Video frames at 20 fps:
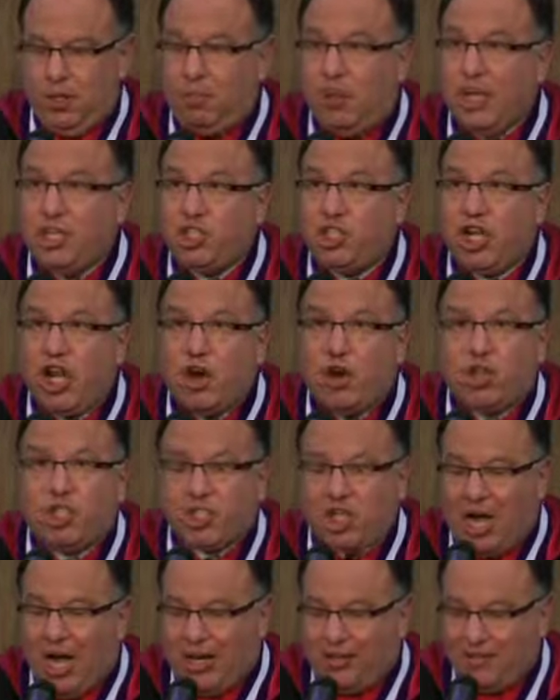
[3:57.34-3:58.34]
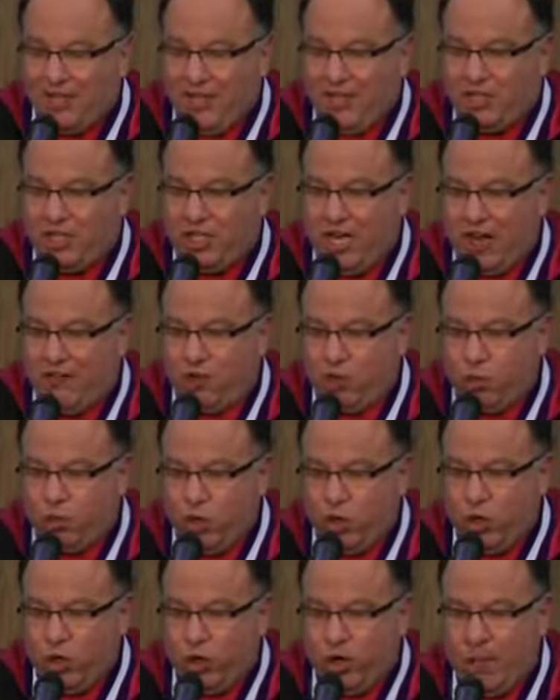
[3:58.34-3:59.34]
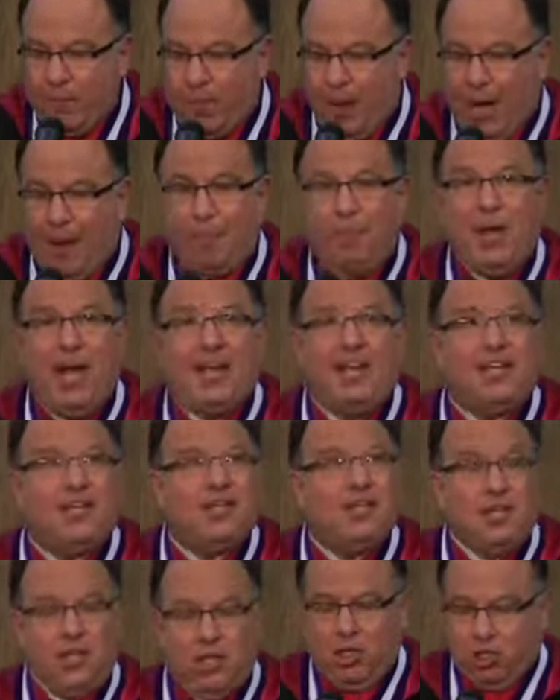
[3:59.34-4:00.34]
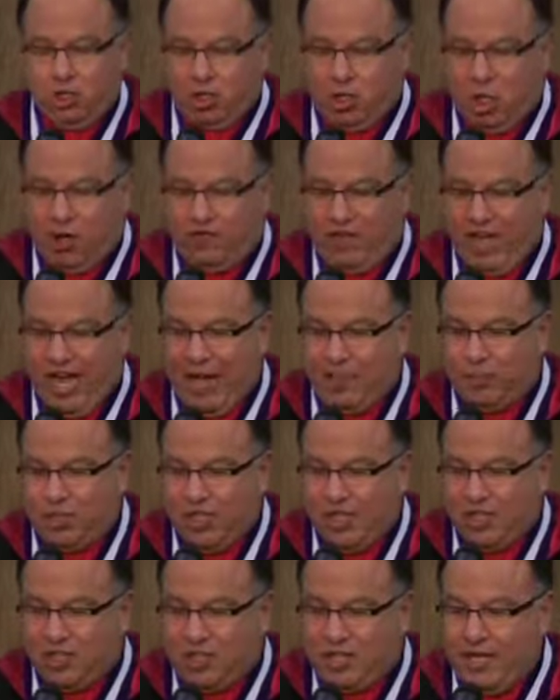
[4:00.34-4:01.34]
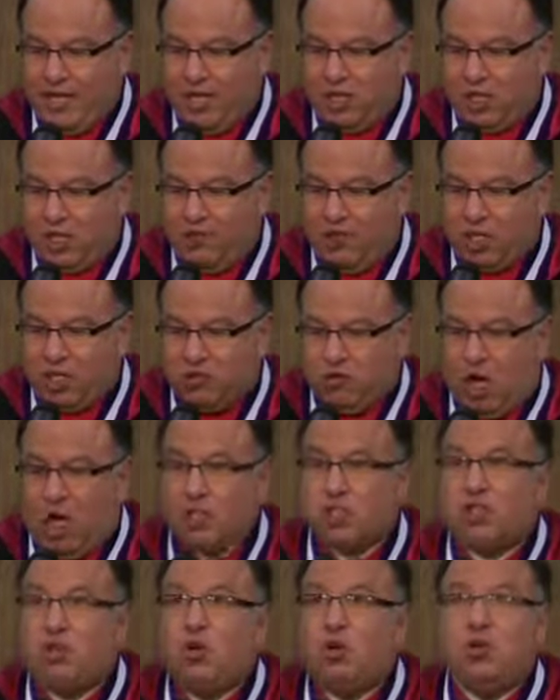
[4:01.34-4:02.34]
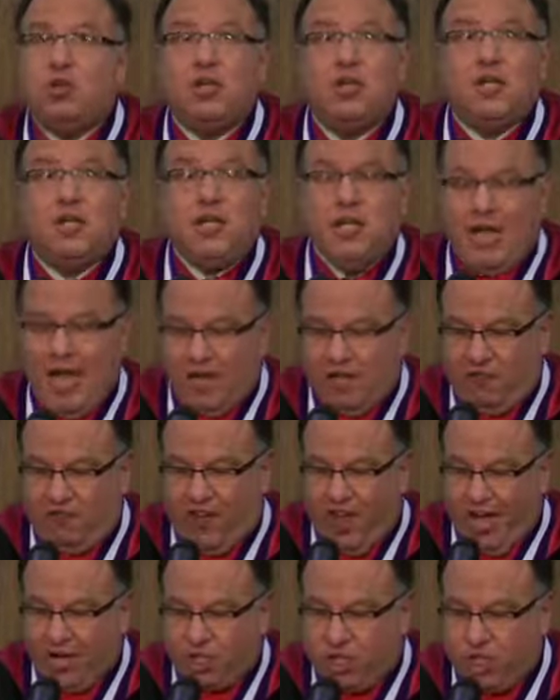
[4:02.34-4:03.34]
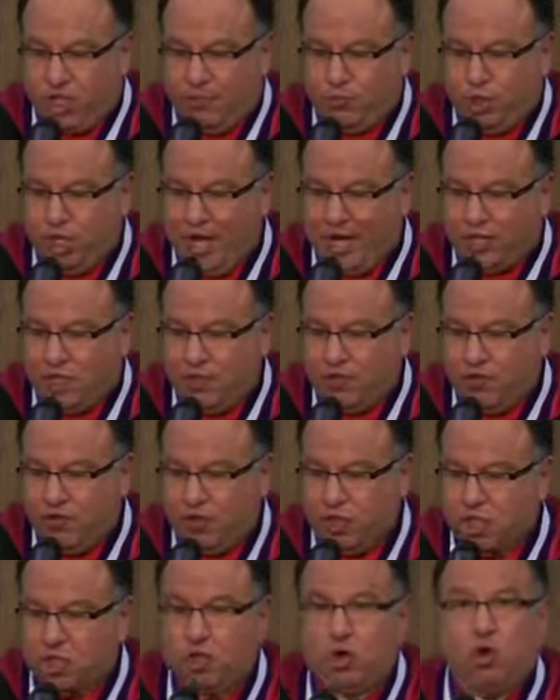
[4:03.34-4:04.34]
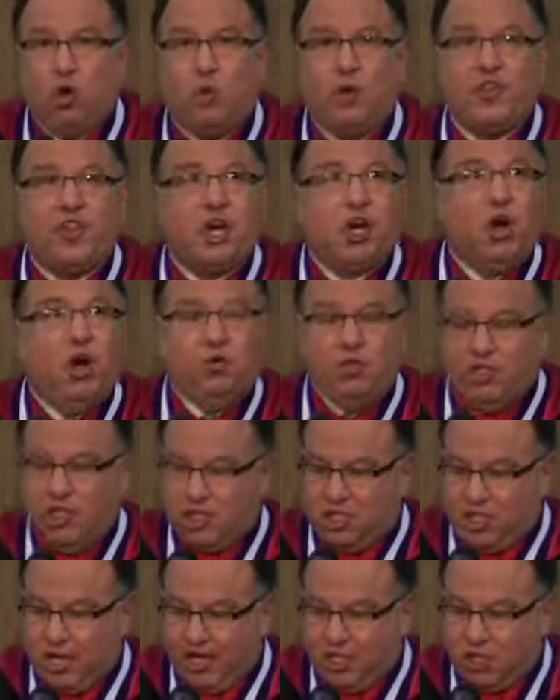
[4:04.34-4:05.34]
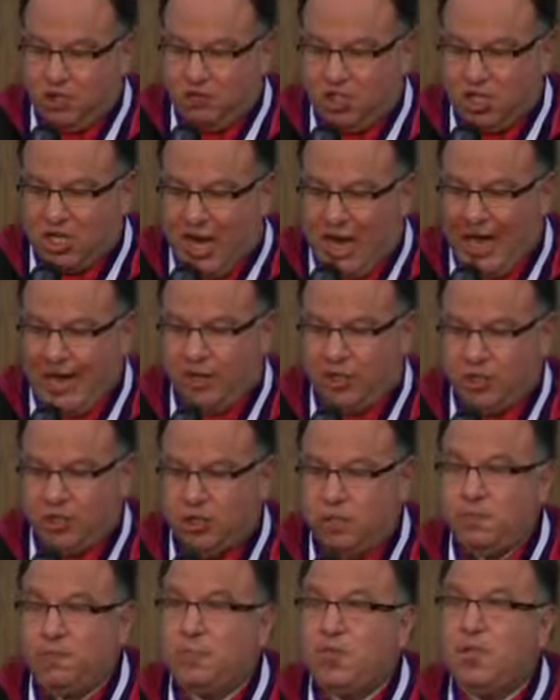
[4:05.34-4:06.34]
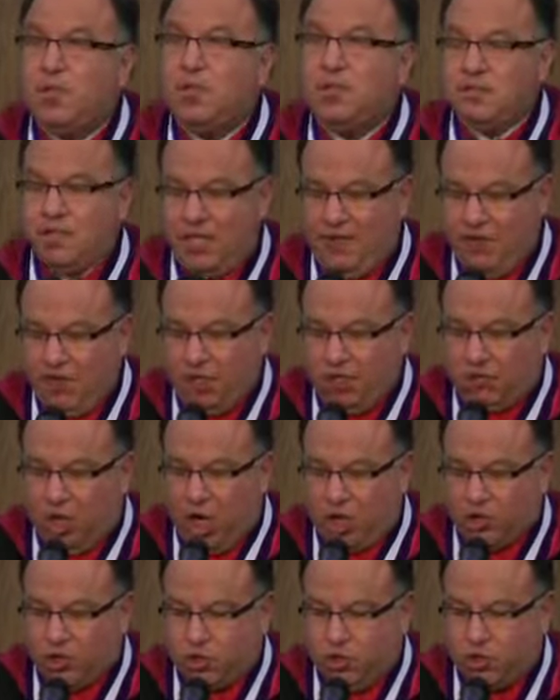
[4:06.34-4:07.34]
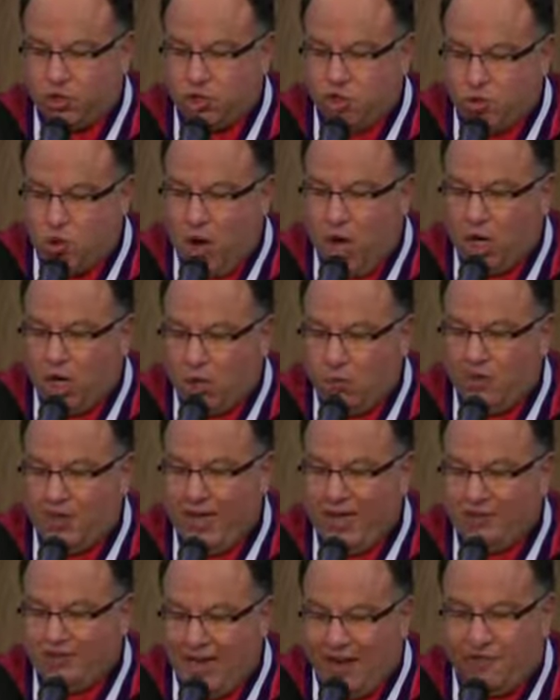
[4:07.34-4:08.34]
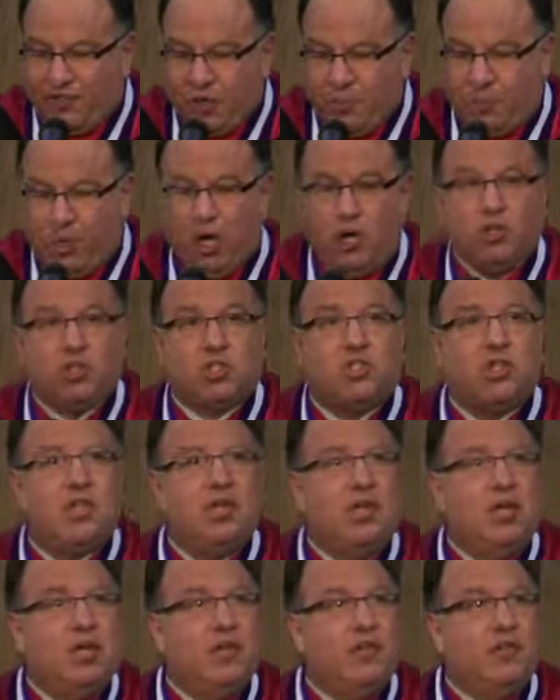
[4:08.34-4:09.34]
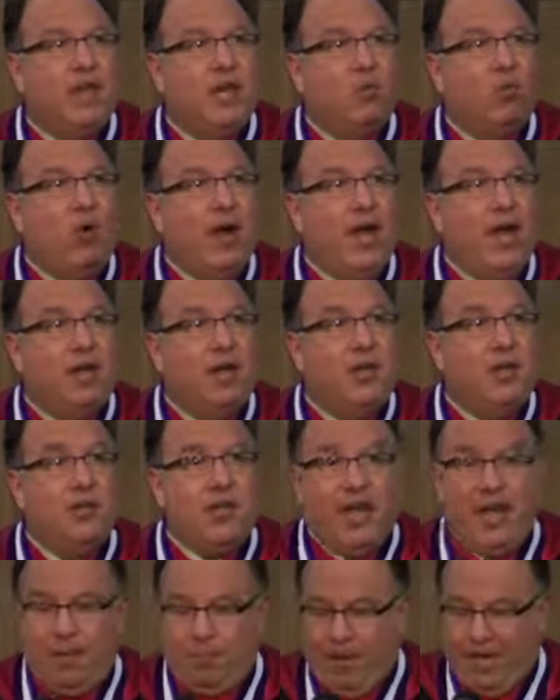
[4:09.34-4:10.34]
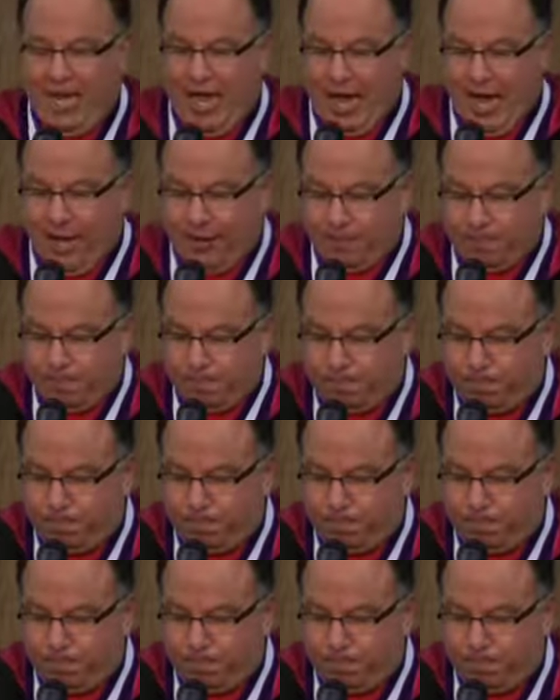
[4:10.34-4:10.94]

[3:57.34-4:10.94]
My cherished colleagues David Ruder and Bob Bennett served ably as deans of this law school and advanced the objectives of the school with their own distinctive styles, leaving the law school stronger when they left the post than when they began.